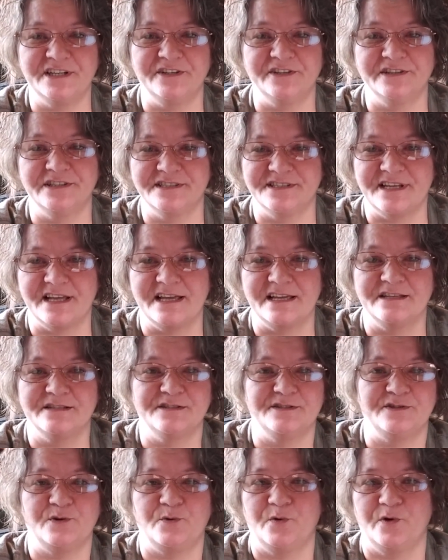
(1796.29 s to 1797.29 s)

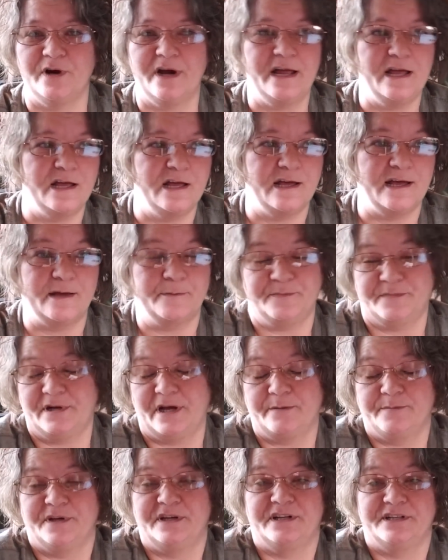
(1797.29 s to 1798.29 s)
designs, or
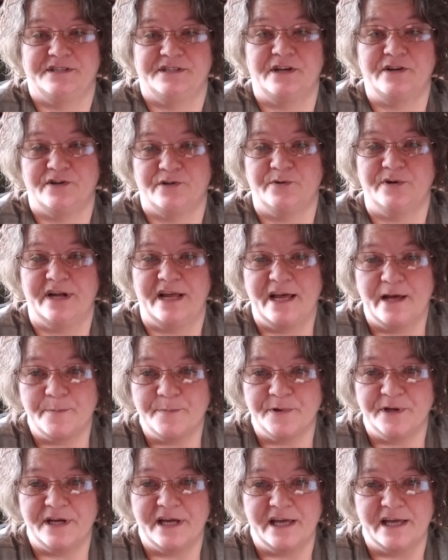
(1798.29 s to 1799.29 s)
I'm gonna start doing
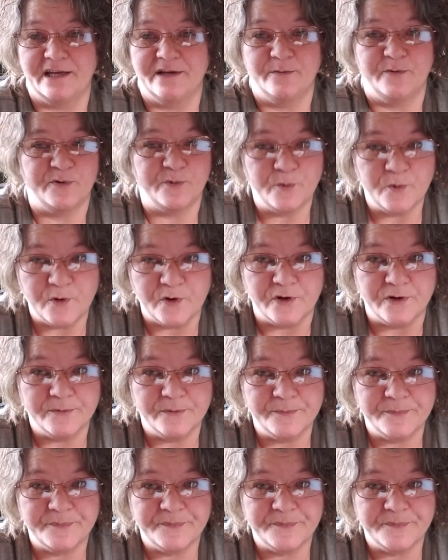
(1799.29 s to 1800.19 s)
applique with wool.